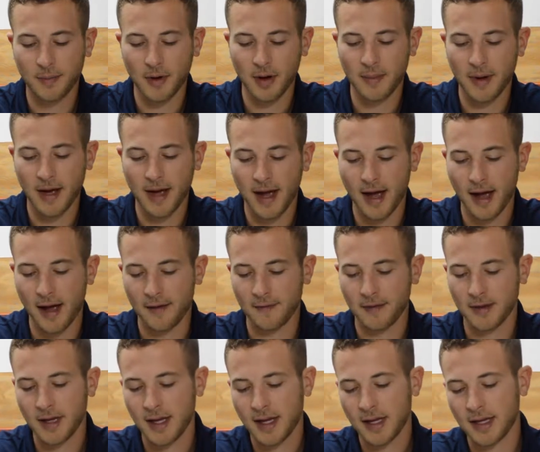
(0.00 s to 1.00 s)
bulb I
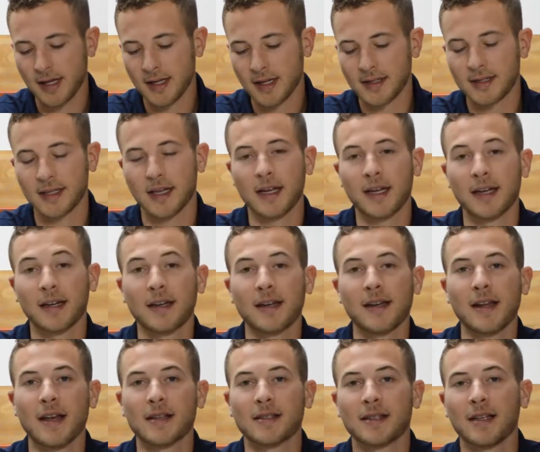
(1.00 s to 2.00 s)
have is an
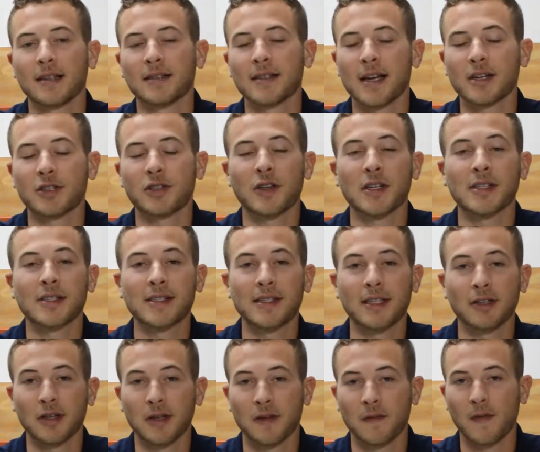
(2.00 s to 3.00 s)
incandescent. It's actually a
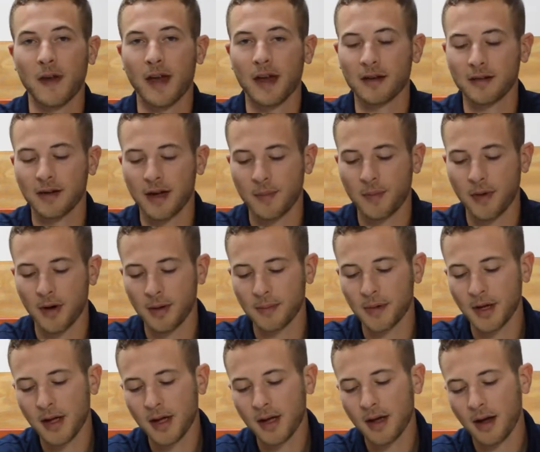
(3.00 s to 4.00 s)
ceiling fan light bulb,
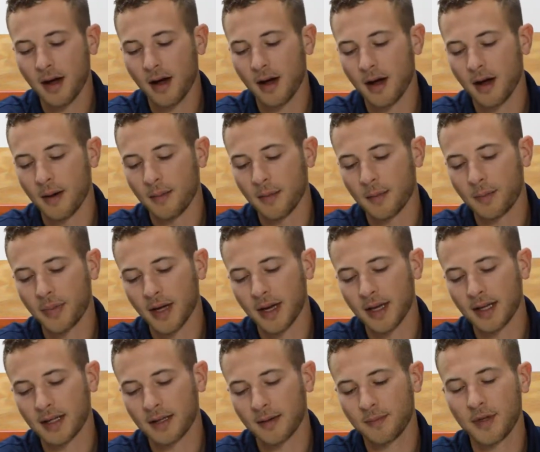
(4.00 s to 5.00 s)
but
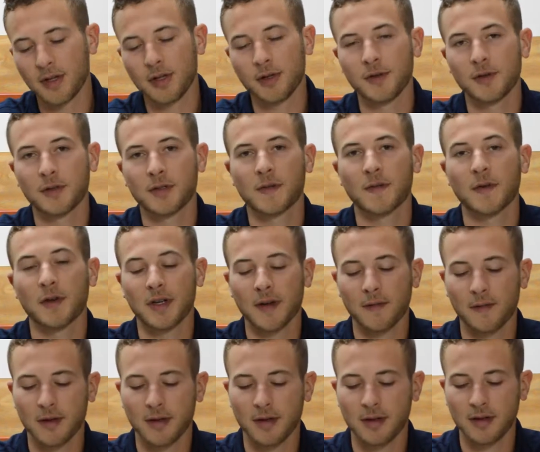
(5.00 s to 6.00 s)
it can be used for
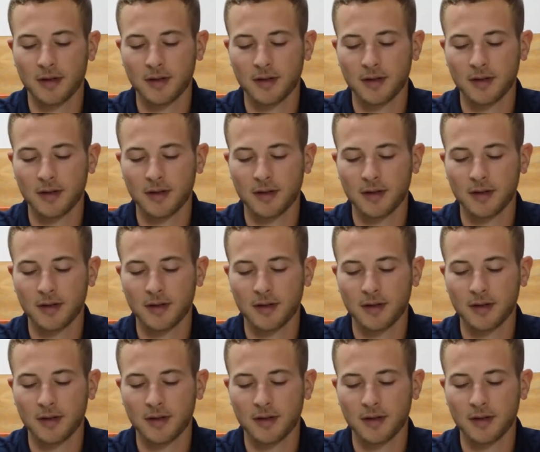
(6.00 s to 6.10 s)
different